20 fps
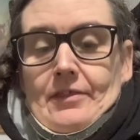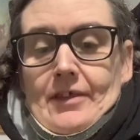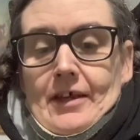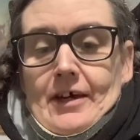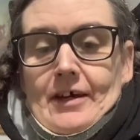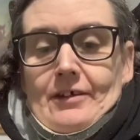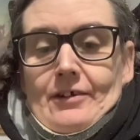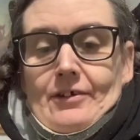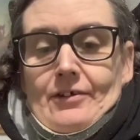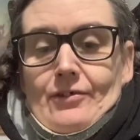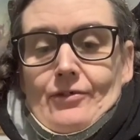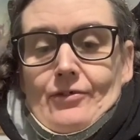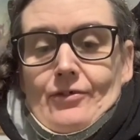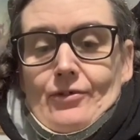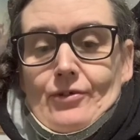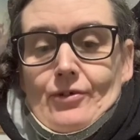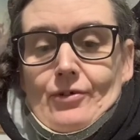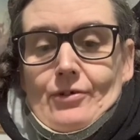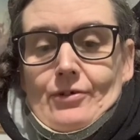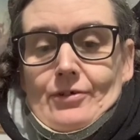That is
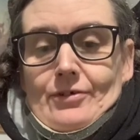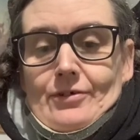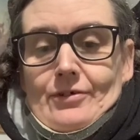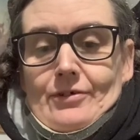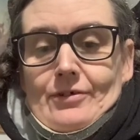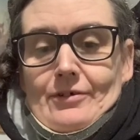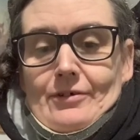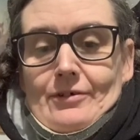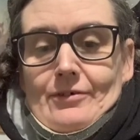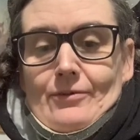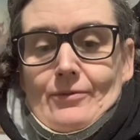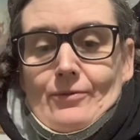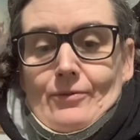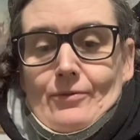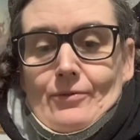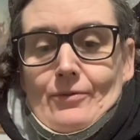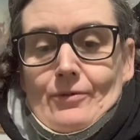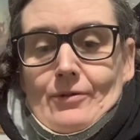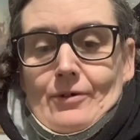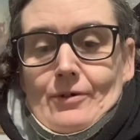not
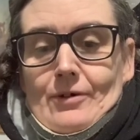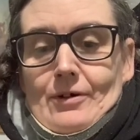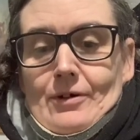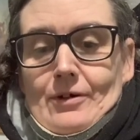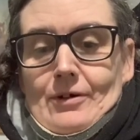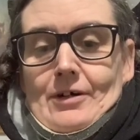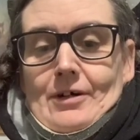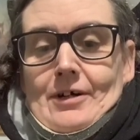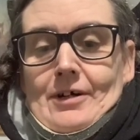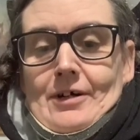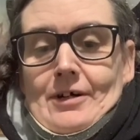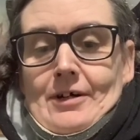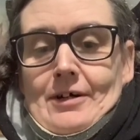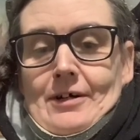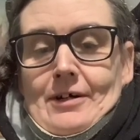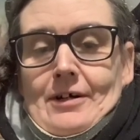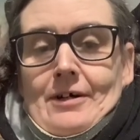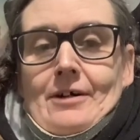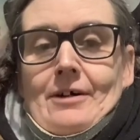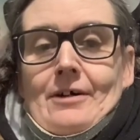
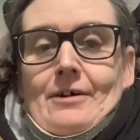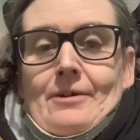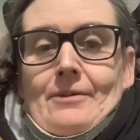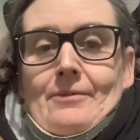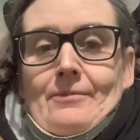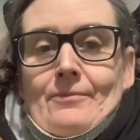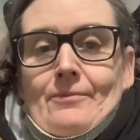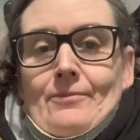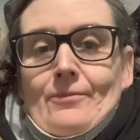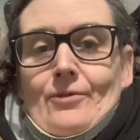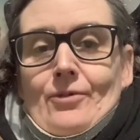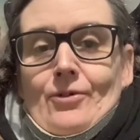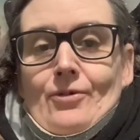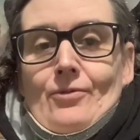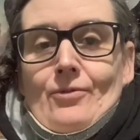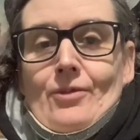what